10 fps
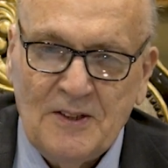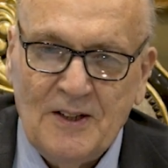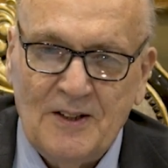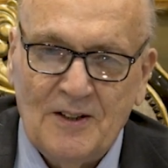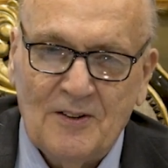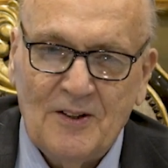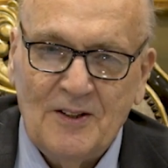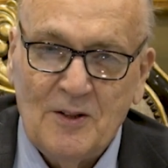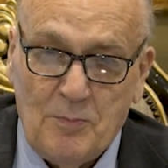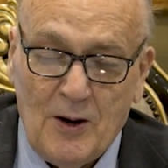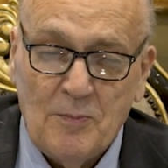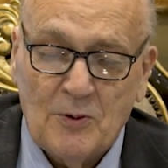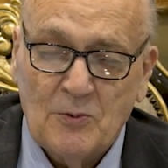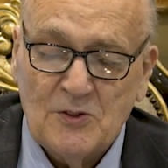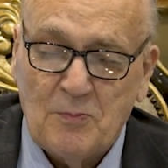You know, and the
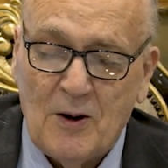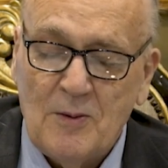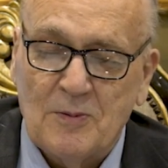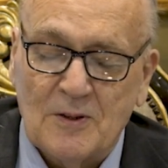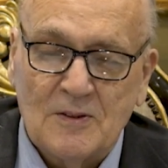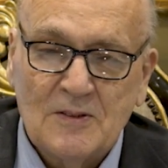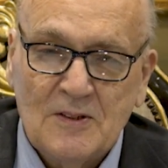piper was piping.